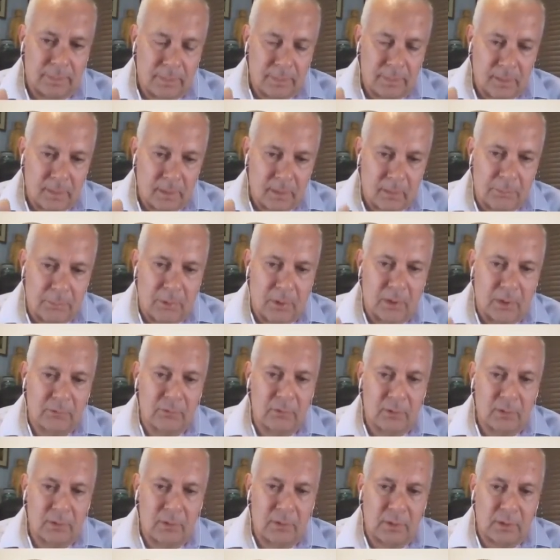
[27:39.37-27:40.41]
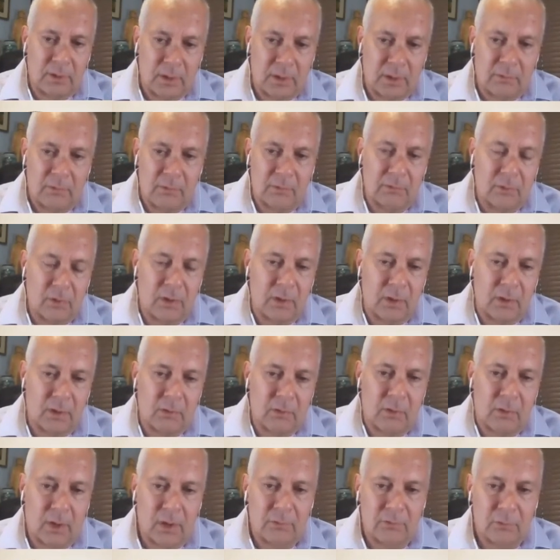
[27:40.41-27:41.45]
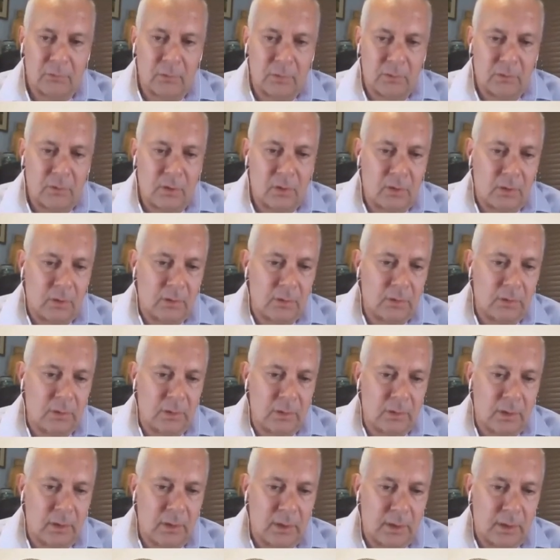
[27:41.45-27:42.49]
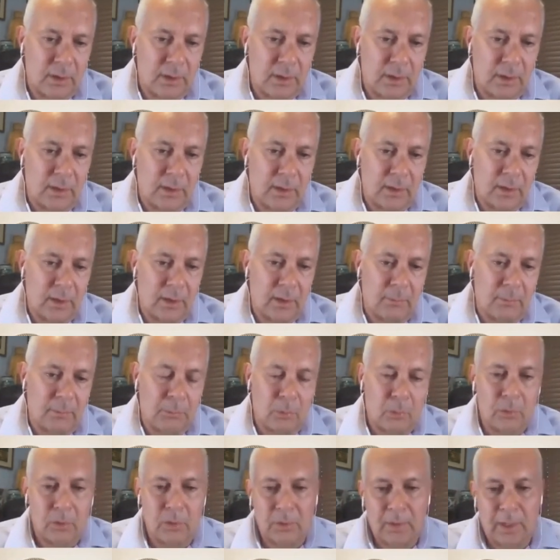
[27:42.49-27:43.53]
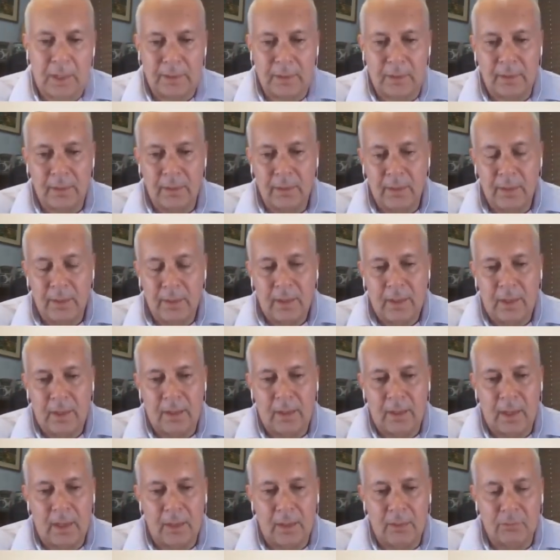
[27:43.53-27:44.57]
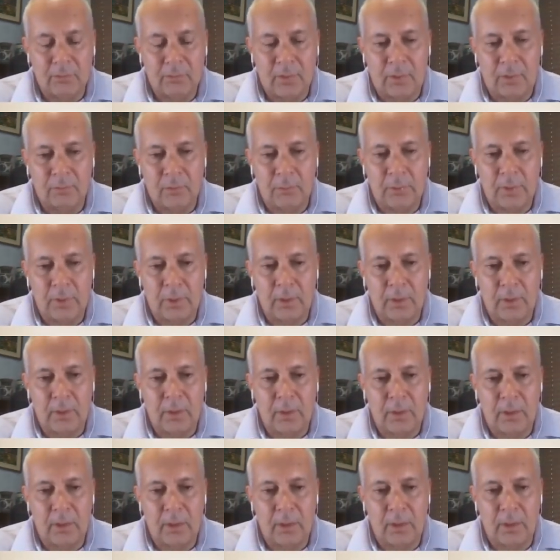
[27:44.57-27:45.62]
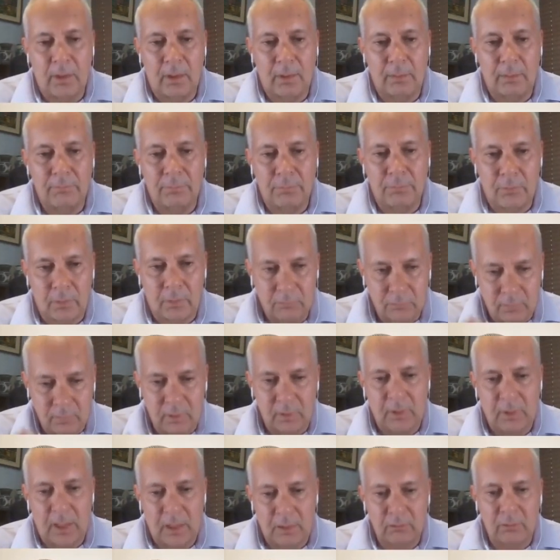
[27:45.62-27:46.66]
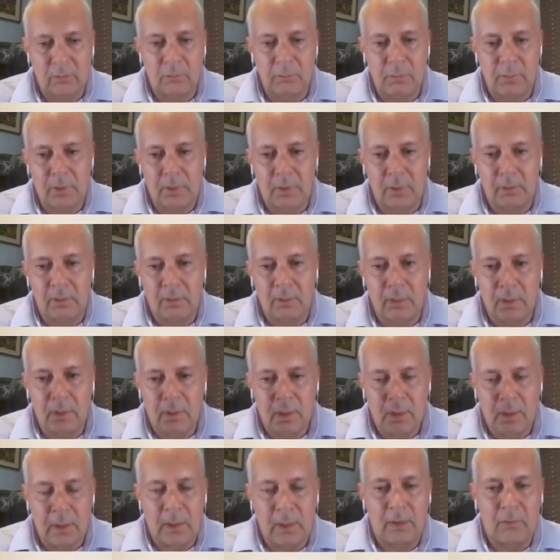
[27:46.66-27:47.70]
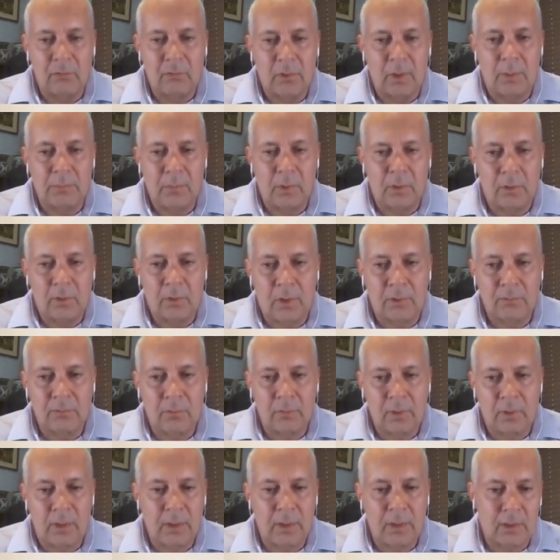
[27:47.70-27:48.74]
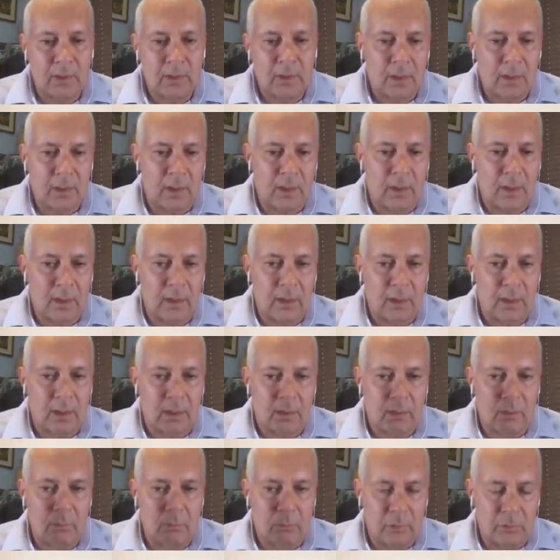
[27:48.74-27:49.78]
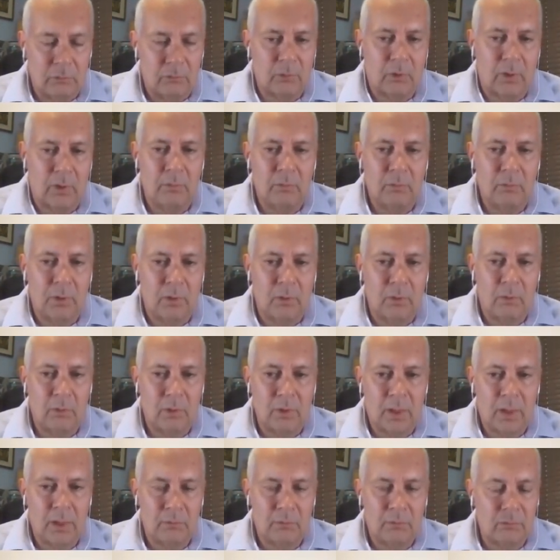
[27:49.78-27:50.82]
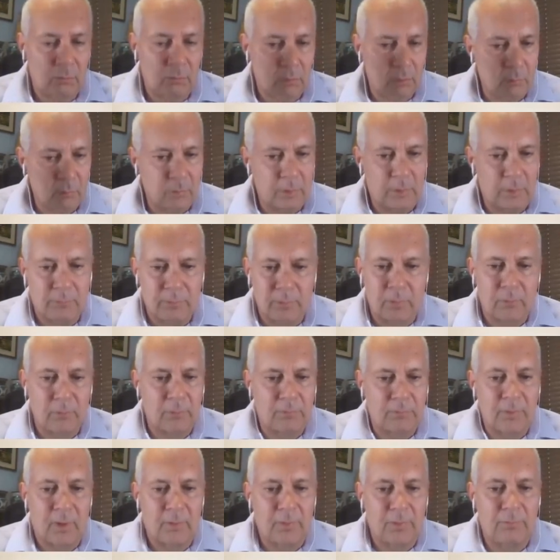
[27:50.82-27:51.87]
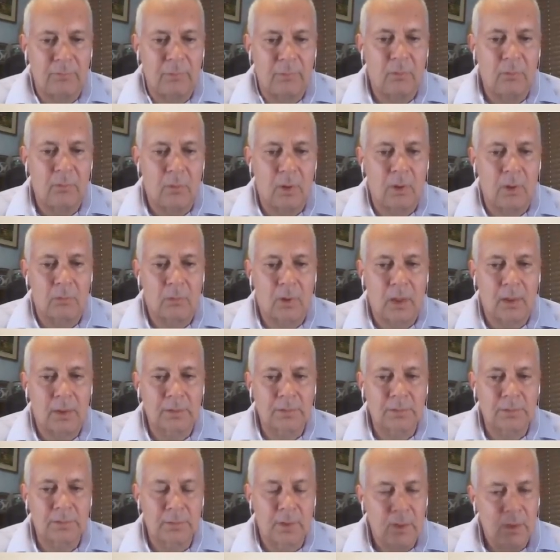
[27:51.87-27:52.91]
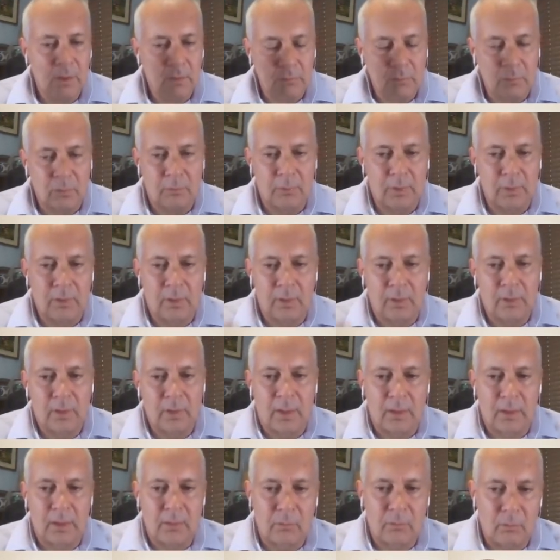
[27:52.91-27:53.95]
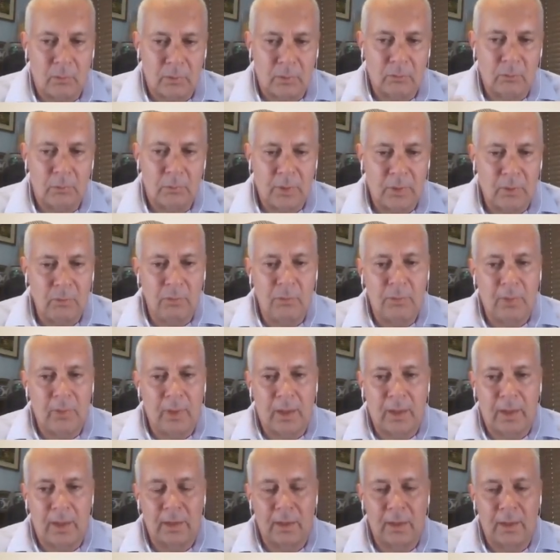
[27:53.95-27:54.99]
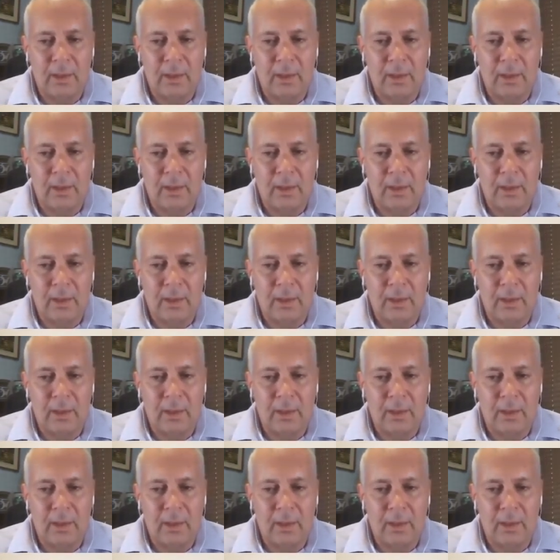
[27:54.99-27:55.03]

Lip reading: deposit carries on across what's called the Portal Dike, and that has never been, it hasn't been intercepted across the dike. We tried one hole last year, and we feel we found the footwall rocks. So we think that once we do that,